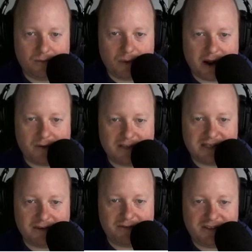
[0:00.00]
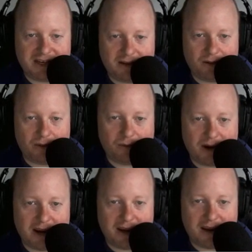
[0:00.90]
when I receive scene
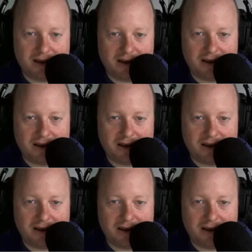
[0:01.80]
3.